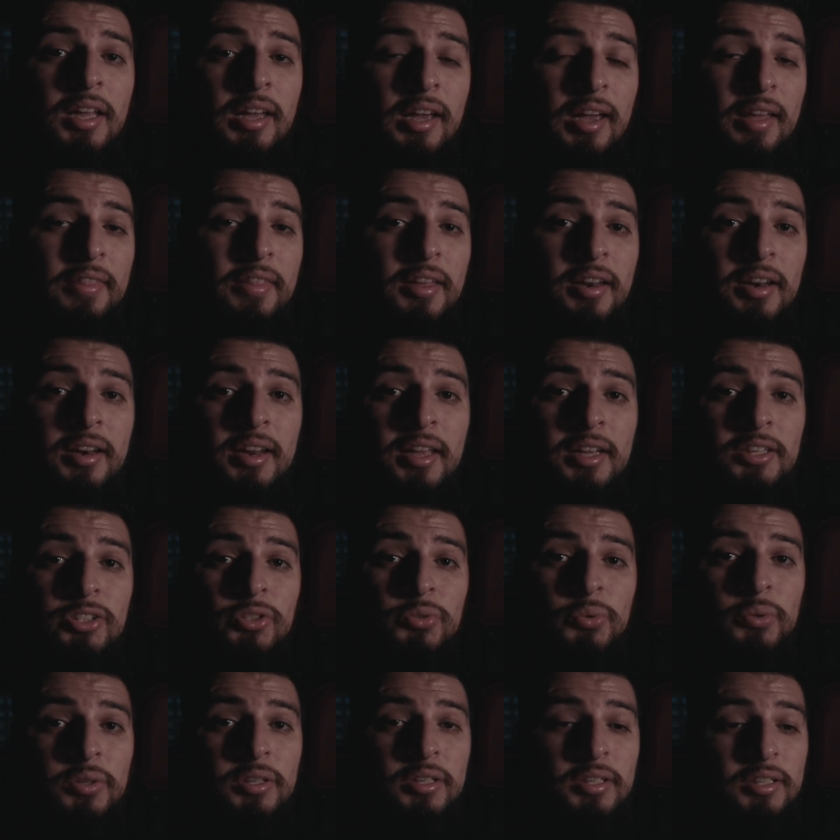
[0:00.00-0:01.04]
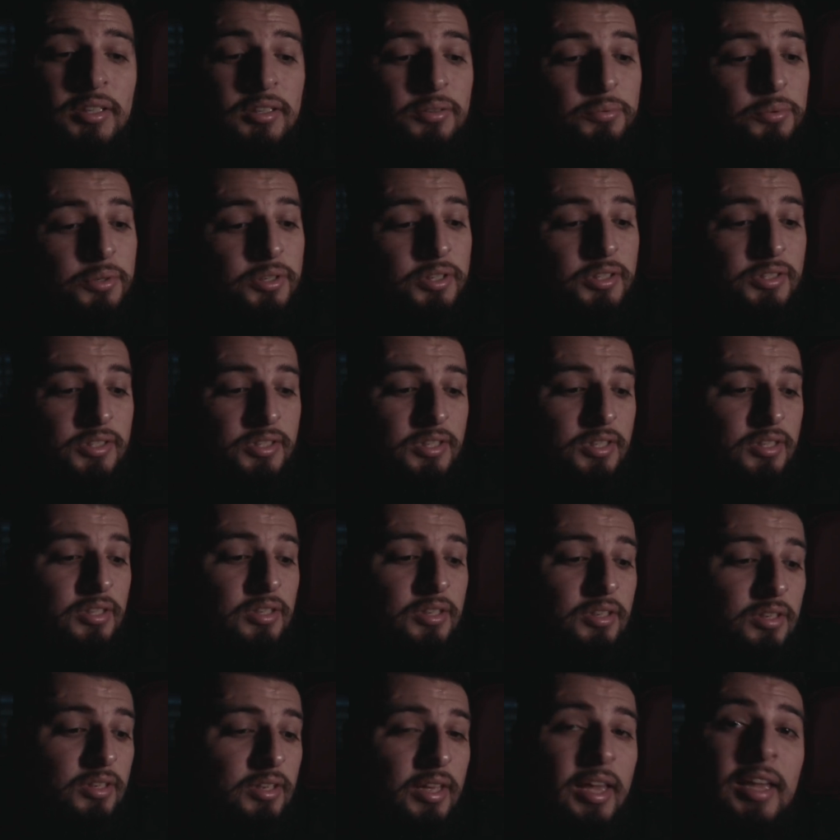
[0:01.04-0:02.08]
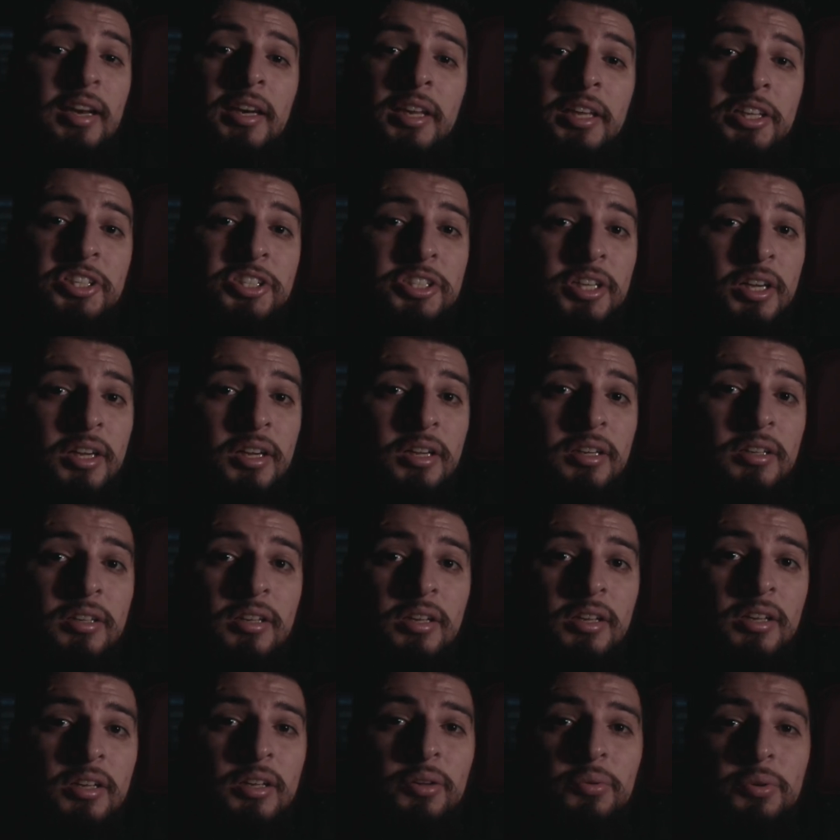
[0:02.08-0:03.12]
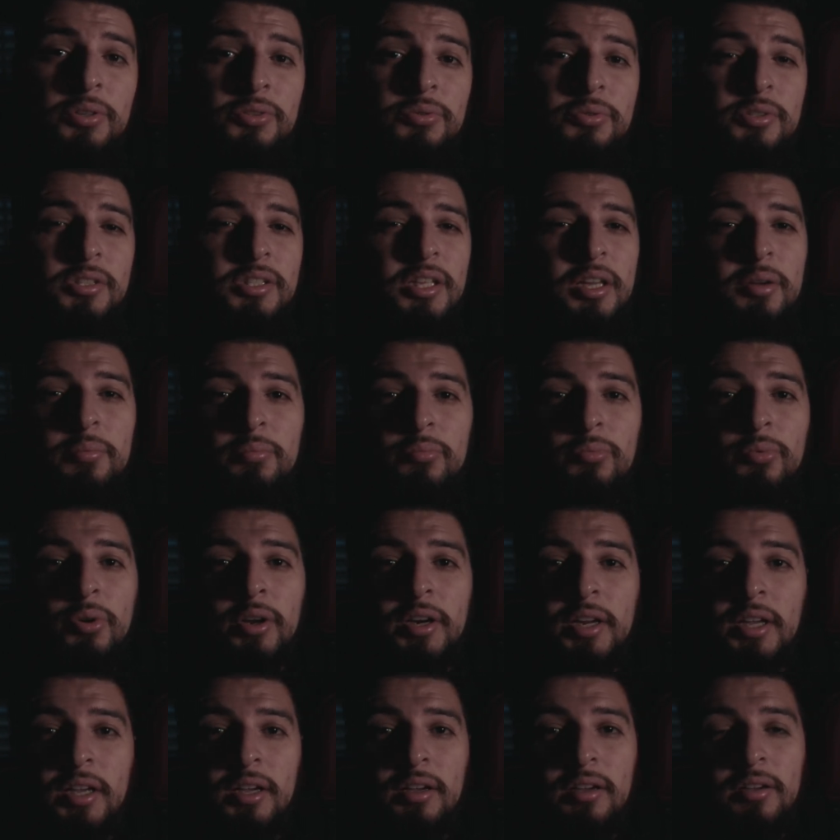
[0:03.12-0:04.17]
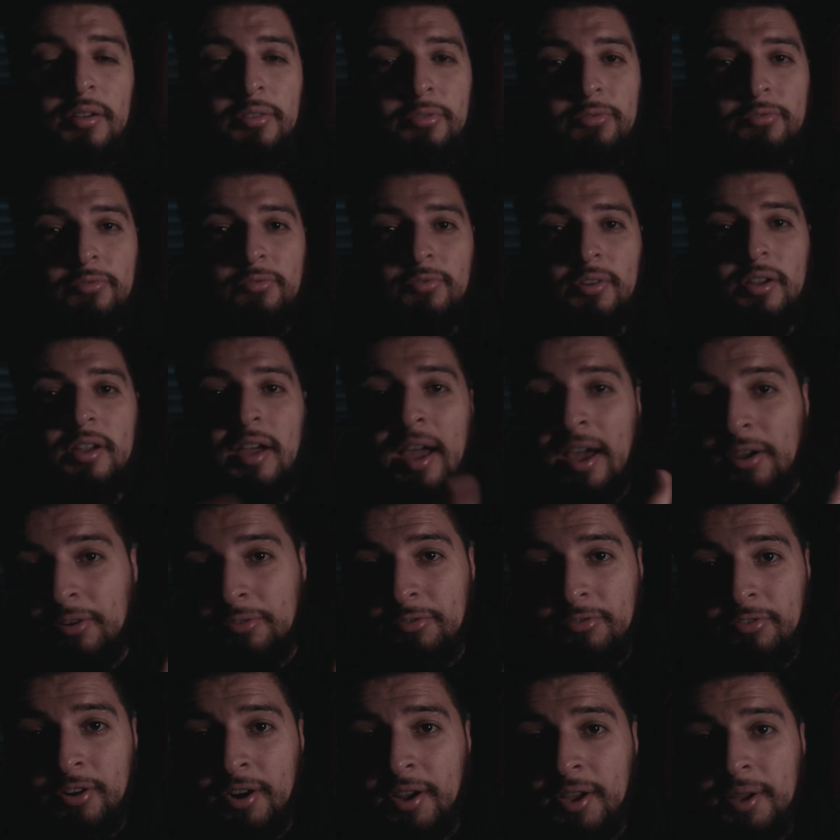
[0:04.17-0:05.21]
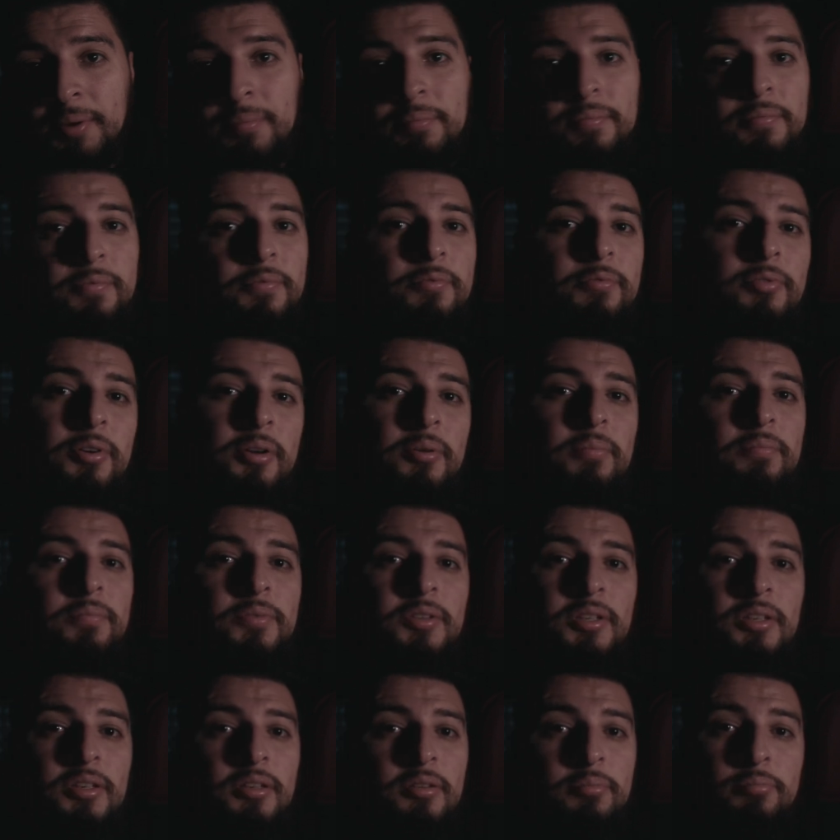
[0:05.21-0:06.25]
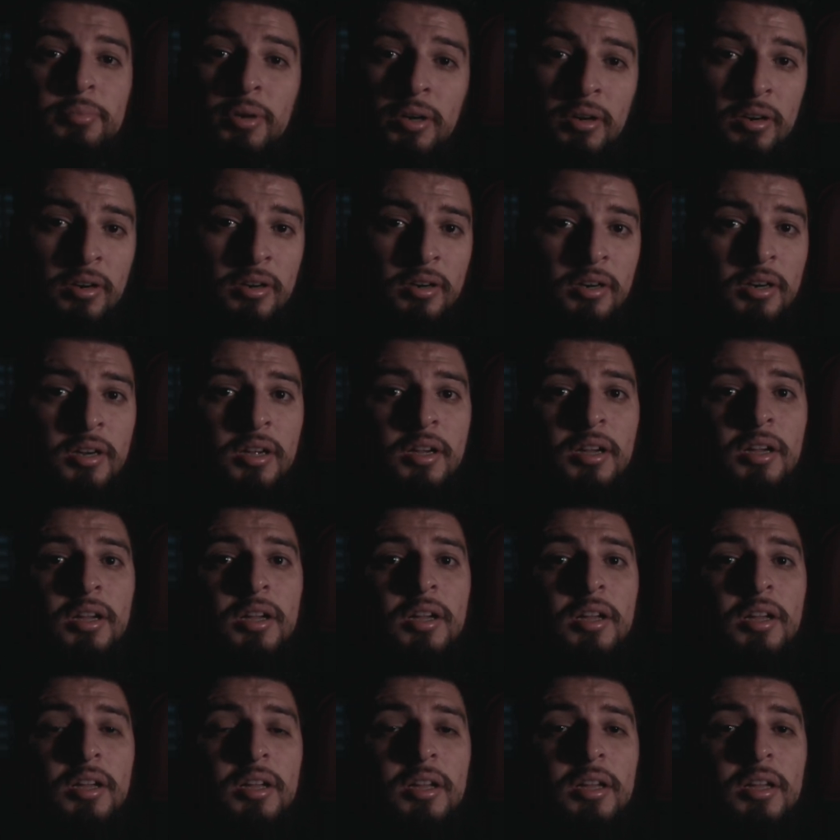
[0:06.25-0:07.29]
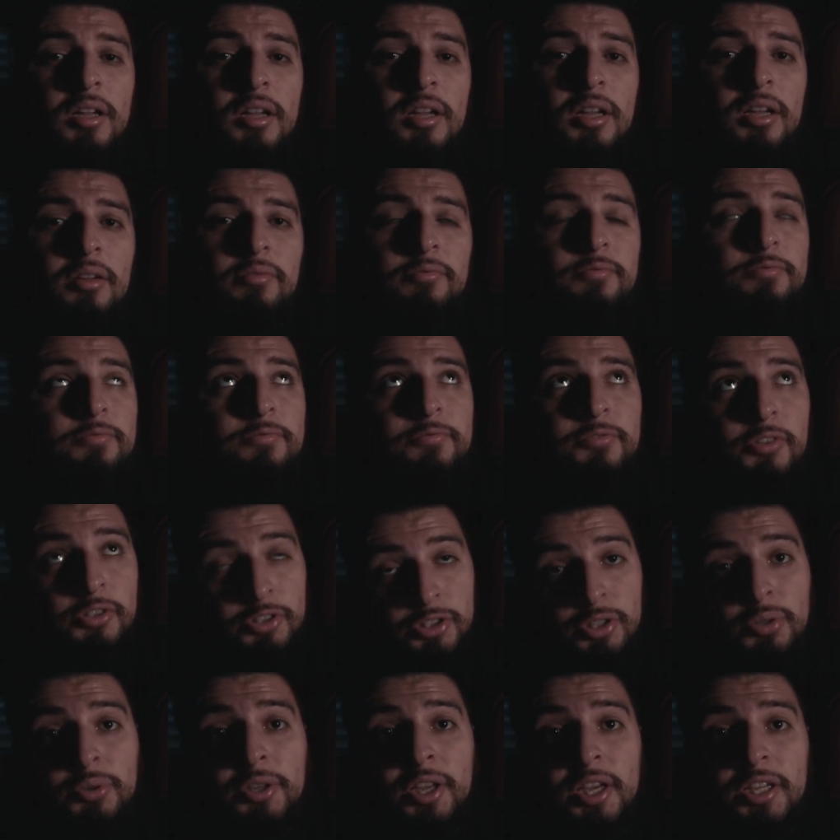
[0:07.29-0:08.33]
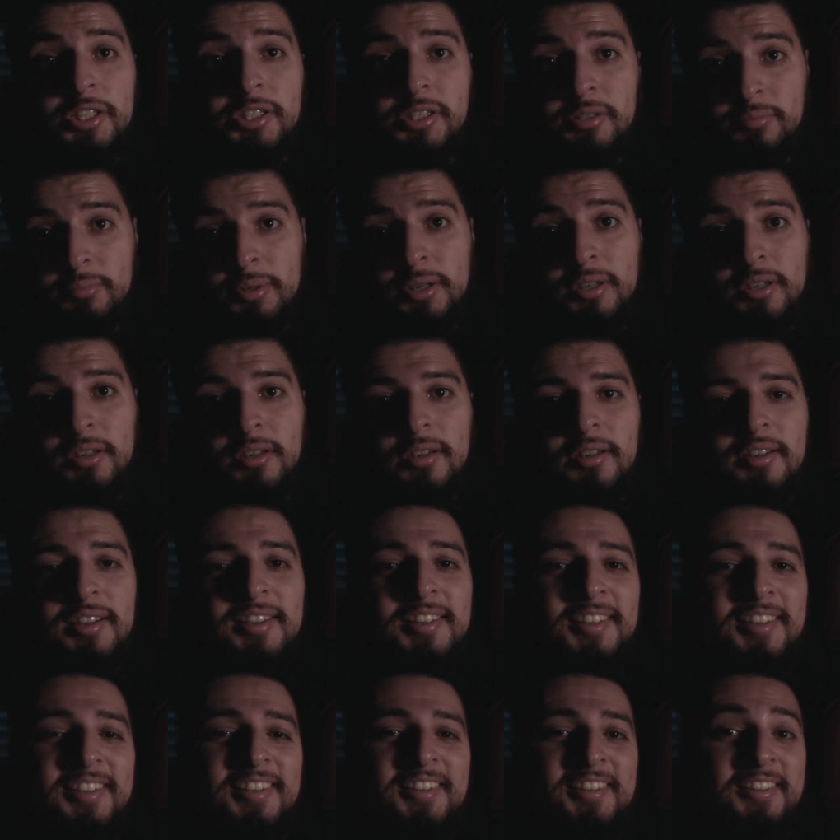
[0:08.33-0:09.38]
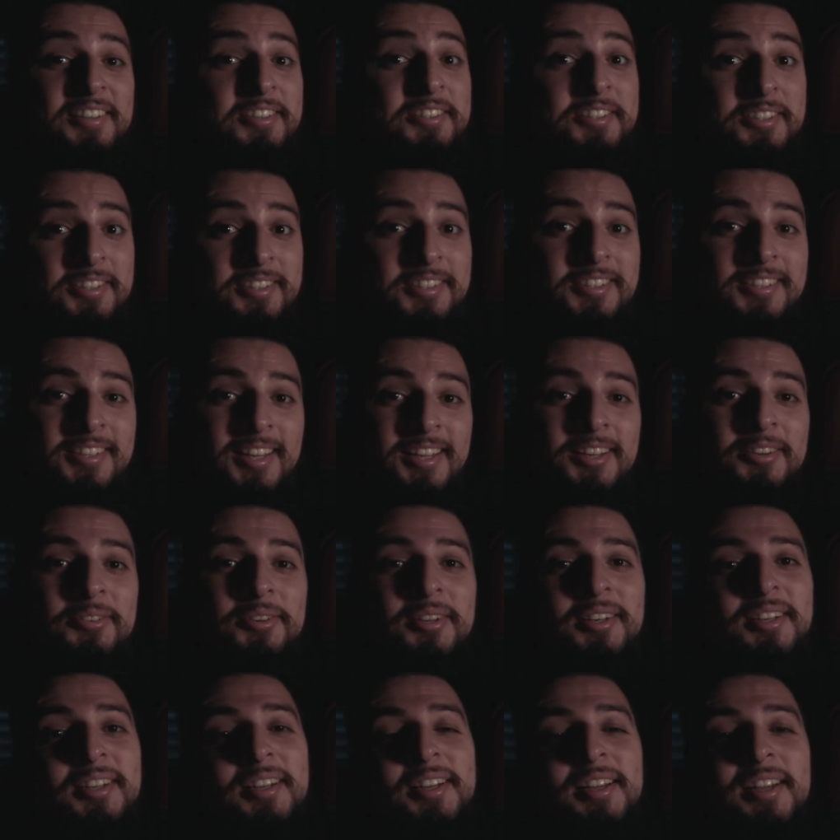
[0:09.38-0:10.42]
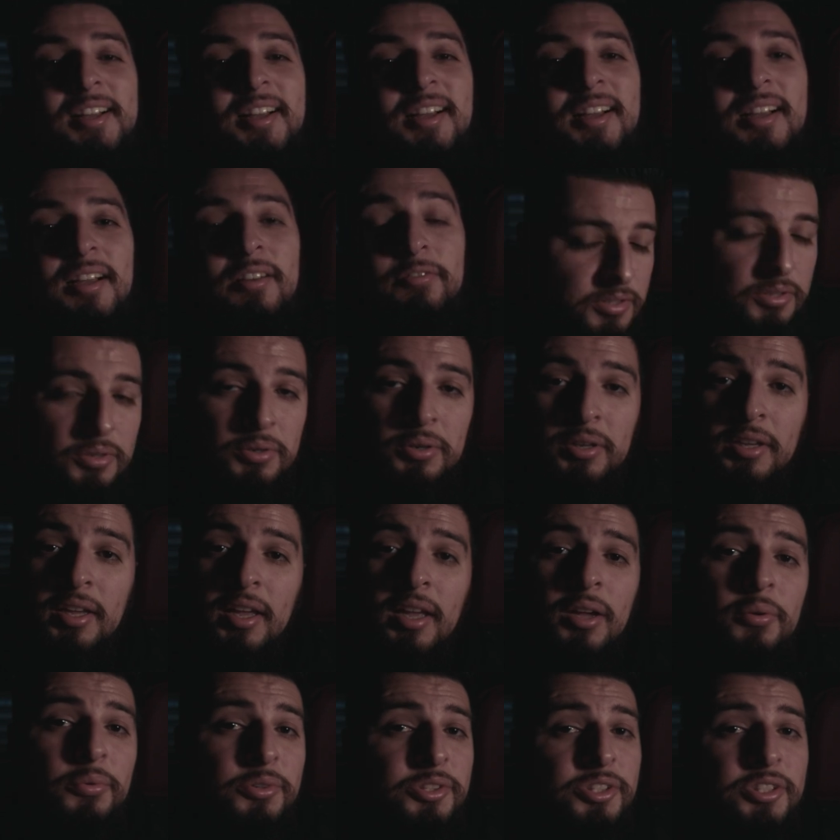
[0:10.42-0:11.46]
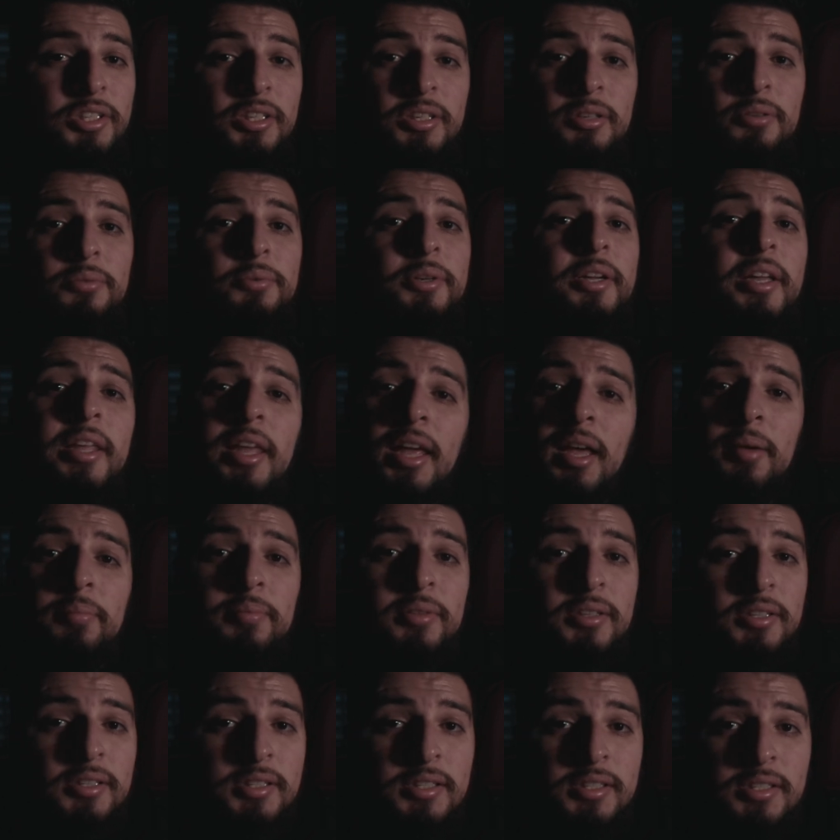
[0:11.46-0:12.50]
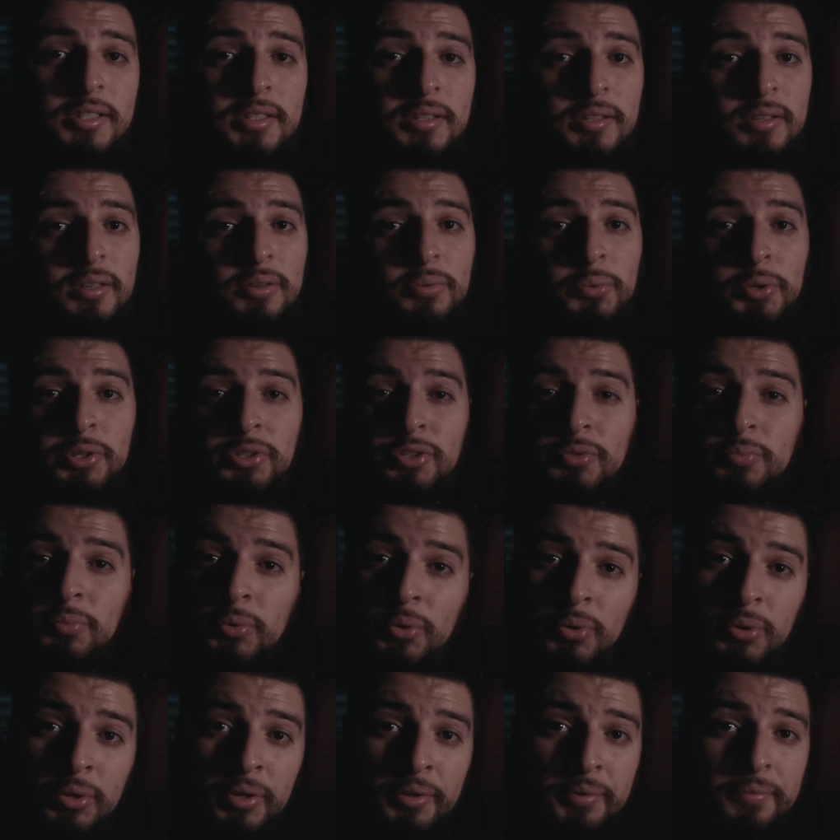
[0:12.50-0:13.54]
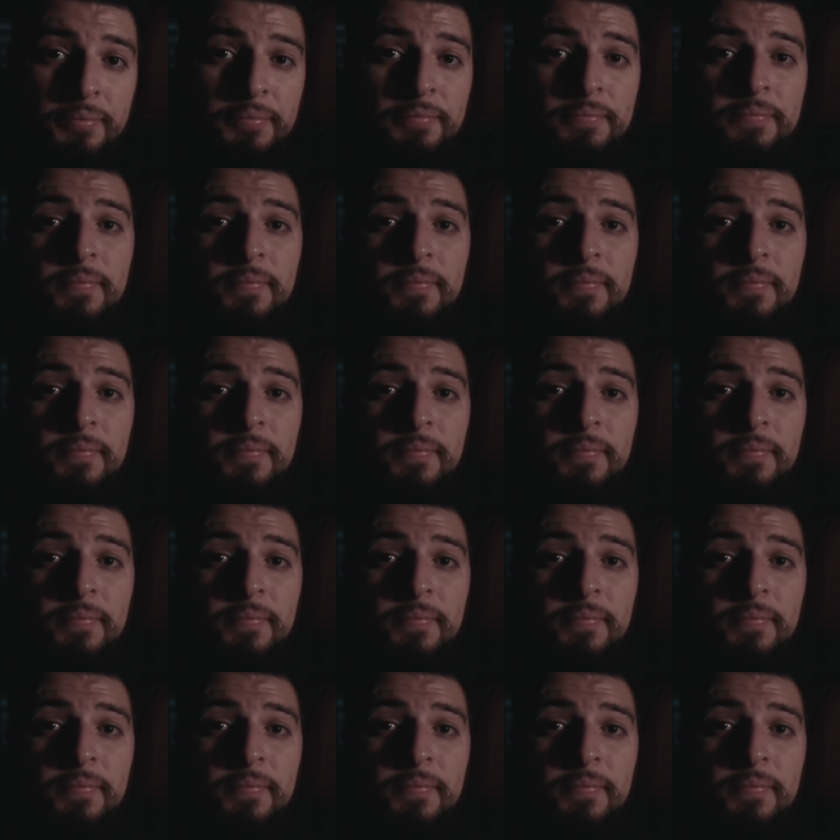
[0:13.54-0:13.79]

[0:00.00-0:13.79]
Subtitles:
And then next one was the ending shot, which was them running out of frame from the bar, first location bar. There's the second one. So again, we're just gonna recap this once more.